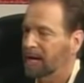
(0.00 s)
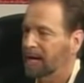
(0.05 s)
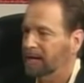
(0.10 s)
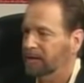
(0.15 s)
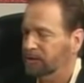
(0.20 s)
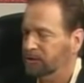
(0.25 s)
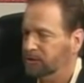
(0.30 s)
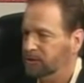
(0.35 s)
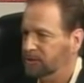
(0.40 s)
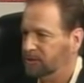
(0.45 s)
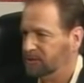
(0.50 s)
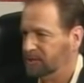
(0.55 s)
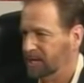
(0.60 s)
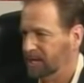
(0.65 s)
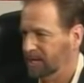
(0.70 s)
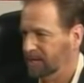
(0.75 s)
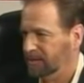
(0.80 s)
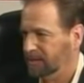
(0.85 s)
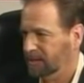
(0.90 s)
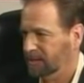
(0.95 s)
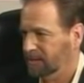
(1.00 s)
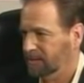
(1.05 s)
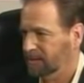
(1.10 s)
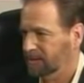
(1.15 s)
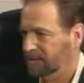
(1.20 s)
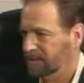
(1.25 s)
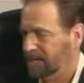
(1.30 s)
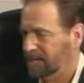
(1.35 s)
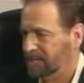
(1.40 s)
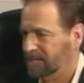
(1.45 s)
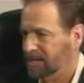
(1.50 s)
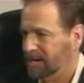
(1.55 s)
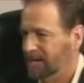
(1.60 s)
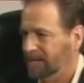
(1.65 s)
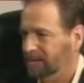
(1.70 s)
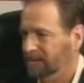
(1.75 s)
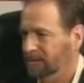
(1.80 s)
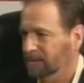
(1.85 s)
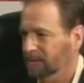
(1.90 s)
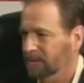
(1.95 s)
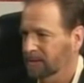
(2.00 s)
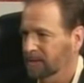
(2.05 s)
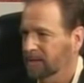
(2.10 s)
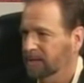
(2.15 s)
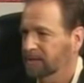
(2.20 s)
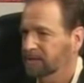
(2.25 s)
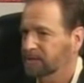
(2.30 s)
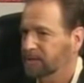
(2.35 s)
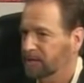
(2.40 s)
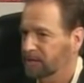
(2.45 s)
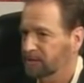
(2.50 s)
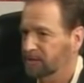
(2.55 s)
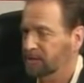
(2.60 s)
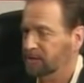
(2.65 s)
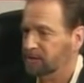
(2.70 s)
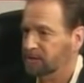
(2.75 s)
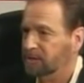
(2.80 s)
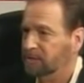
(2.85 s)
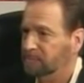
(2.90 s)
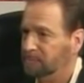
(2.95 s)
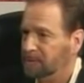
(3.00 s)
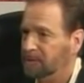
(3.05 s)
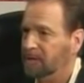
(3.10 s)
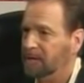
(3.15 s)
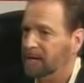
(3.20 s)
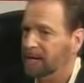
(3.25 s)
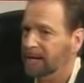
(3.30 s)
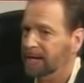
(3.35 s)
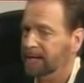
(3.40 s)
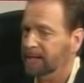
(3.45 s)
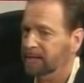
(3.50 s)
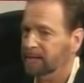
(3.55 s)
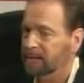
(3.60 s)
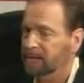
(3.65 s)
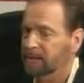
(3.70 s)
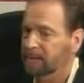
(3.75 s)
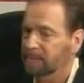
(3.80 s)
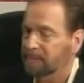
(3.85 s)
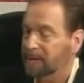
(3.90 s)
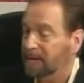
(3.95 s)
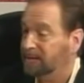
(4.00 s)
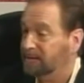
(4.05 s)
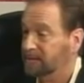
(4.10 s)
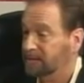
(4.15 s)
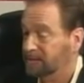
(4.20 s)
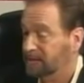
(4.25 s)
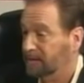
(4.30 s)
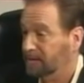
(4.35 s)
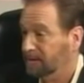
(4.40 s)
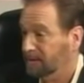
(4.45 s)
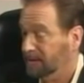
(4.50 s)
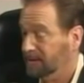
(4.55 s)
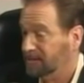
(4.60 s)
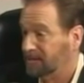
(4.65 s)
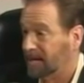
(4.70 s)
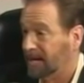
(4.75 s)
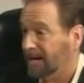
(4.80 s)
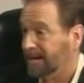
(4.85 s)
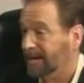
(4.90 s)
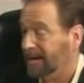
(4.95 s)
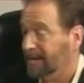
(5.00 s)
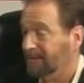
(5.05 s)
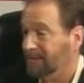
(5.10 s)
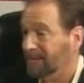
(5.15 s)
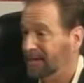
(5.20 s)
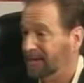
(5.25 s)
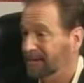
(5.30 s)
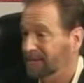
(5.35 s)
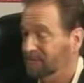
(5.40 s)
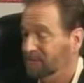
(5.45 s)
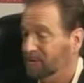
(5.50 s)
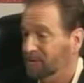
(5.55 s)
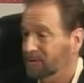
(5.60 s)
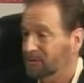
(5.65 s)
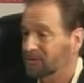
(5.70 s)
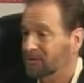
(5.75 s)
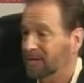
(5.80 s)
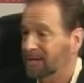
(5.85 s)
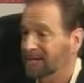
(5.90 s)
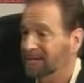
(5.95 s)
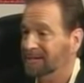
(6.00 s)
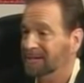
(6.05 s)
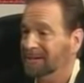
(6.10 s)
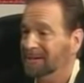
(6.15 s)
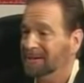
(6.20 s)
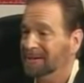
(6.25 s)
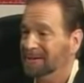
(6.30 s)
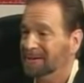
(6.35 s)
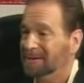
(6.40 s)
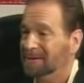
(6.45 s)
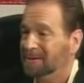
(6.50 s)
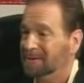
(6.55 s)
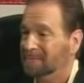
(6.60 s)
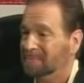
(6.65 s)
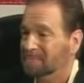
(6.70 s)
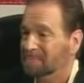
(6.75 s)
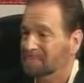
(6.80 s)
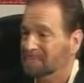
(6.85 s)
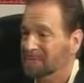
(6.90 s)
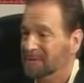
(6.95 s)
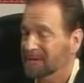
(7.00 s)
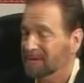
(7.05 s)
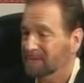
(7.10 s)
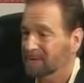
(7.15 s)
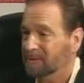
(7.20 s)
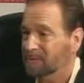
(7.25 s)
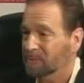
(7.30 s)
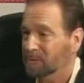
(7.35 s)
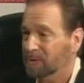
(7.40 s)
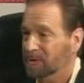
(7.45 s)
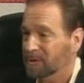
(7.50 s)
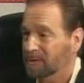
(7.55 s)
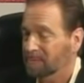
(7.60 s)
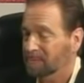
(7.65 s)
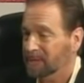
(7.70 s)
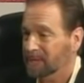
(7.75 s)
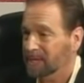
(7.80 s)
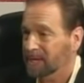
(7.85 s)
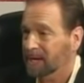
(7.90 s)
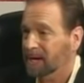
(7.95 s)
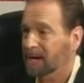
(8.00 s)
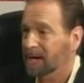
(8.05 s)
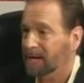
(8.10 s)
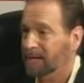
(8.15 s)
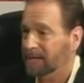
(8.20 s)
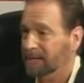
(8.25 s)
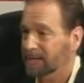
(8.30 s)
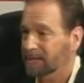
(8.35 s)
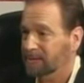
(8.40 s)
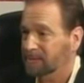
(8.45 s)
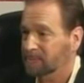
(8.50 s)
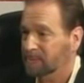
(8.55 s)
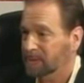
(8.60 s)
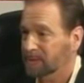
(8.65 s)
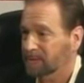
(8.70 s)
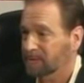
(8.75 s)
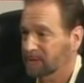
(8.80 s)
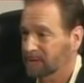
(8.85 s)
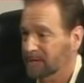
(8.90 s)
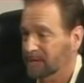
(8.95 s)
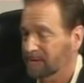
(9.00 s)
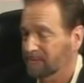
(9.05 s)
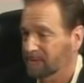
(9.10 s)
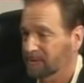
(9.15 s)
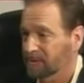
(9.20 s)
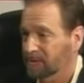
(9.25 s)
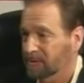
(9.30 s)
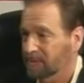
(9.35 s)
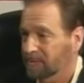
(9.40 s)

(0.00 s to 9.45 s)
How did you decide on that title? Does it imply, at least I got that inference, that even with him being gone, he's bigger than ever?